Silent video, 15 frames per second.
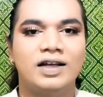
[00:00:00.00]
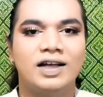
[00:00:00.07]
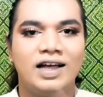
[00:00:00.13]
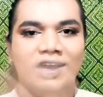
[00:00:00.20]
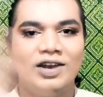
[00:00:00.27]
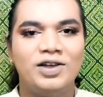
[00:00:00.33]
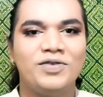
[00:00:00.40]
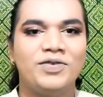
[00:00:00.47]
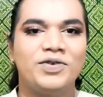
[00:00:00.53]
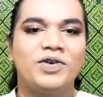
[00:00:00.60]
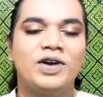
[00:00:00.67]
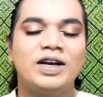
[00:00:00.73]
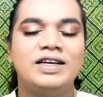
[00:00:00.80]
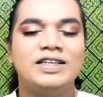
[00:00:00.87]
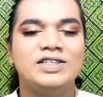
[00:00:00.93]
Hello everyone,
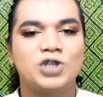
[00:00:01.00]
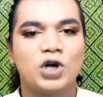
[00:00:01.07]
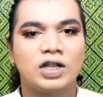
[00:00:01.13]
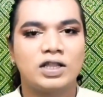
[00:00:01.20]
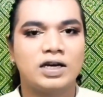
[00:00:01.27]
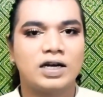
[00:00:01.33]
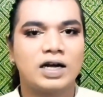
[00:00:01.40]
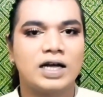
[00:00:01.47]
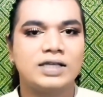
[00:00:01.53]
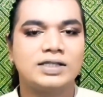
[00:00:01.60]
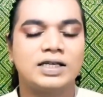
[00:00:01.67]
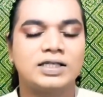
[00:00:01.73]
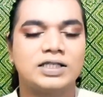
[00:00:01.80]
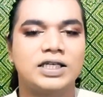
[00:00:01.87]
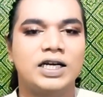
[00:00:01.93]
it is Jonathan
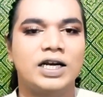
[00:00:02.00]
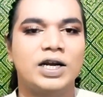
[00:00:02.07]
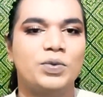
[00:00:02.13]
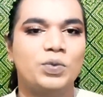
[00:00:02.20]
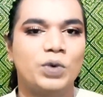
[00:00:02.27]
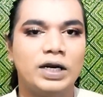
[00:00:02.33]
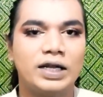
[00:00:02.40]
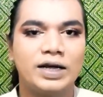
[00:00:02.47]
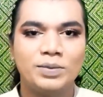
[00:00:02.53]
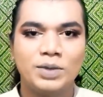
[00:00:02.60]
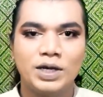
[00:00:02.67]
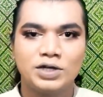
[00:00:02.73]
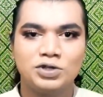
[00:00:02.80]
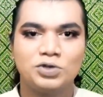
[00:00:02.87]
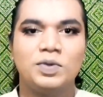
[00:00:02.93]
Akazdash here and welcome
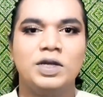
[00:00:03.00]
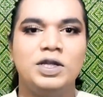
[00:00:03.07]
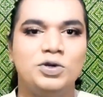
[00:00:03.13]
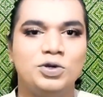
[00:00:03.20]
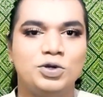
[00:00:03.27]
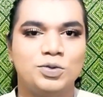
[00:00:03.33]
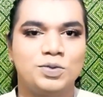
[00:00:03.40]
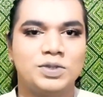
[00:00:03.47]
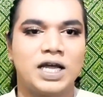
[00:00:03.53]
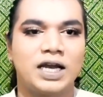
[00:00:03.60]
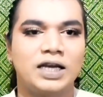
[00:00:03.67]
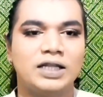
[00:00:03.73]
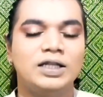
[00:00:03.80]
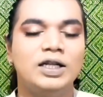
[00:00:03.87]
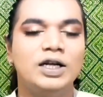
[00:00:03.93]
here to my YouTube channel.